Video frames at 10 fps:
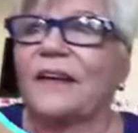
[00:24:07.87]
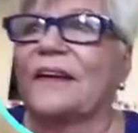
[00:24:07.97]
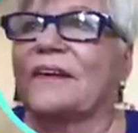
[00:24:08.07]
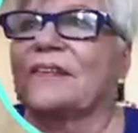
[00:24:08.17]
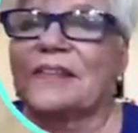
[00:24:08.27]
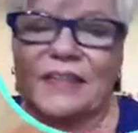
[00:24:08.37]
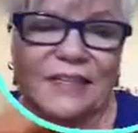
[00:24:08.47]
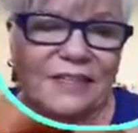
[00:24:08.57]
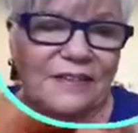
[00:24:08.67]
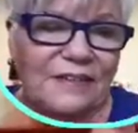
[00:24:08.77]

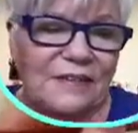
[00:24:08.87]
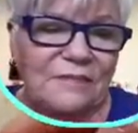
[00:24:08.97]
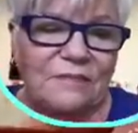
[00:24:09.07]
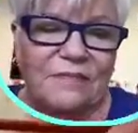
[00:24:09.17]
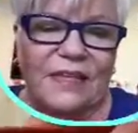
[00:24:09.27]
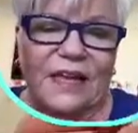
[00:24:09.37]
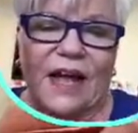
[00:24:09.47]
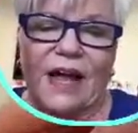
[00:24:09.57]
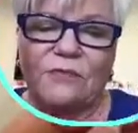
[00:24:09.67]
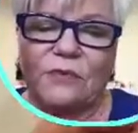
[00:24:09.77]
Okay.
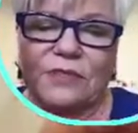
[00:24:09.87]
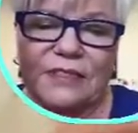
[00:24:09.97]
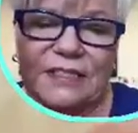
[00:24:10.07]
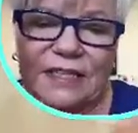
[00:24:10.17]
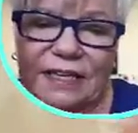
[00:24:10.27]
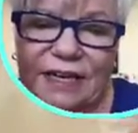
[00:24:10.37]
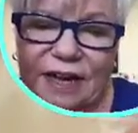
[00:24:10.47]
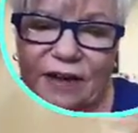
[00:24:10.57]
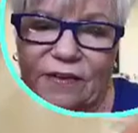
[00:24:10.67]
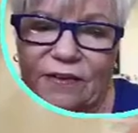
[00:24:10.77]
I want to say
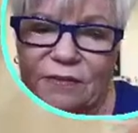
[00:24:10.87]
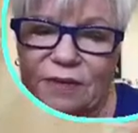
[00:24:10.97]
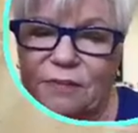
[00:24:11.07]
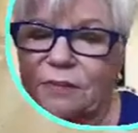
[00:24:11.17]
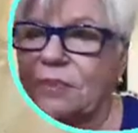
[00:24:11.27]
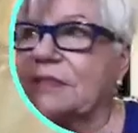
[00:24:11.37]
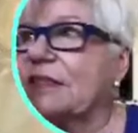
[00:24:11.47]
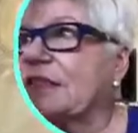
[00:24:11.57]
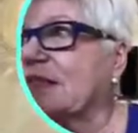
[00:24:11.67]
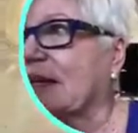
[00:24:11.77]
how
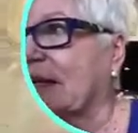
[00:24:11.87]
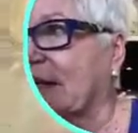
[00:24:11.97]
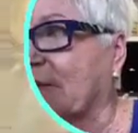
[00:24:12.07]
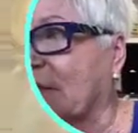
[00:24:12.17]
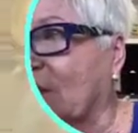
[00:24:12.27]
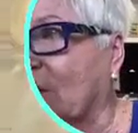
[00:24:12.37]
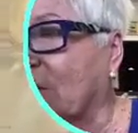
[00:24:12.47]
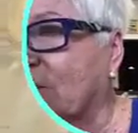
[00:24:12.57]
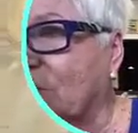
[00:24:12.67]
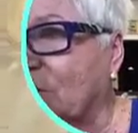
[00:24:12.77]
pleased I am that all
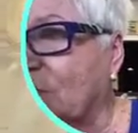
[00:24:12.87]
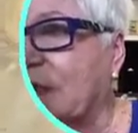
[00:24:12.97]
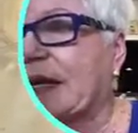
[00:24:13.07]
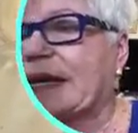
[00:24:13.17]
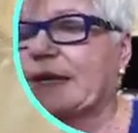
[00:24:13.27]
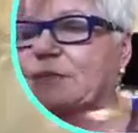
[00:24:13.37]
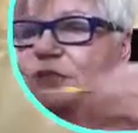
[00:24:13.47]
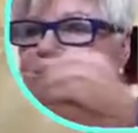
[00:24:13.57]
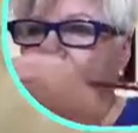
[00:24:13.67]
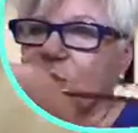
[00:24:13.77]
of you came
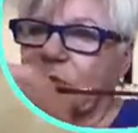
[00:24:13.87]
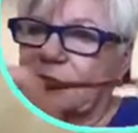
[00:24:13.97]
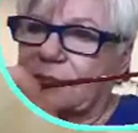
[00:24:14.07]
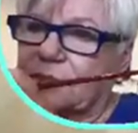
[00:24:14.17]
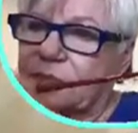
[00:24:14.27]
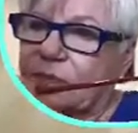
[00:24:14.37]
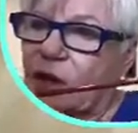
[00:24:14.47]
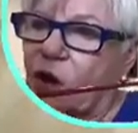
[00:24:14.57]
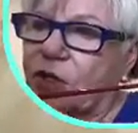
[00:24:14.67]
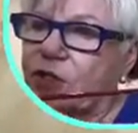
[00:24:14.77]
to
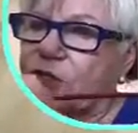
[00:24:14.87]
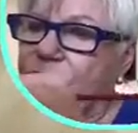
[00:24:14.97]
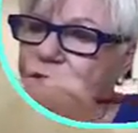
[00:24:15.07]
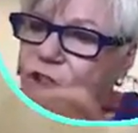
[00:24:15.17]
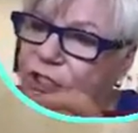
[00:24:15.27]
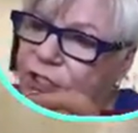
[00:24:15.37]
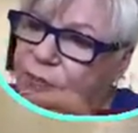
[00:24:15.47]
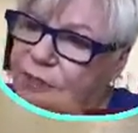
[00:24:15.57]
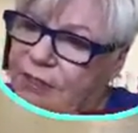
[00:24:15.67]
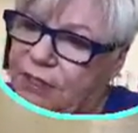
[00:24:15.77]
ARTitude
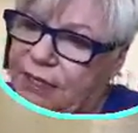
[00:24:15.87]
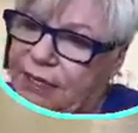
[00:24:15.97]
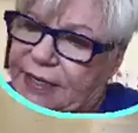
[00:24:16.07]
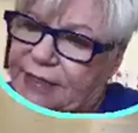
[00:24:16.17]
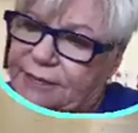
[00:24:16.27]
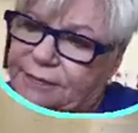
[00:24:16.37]
adjustment today.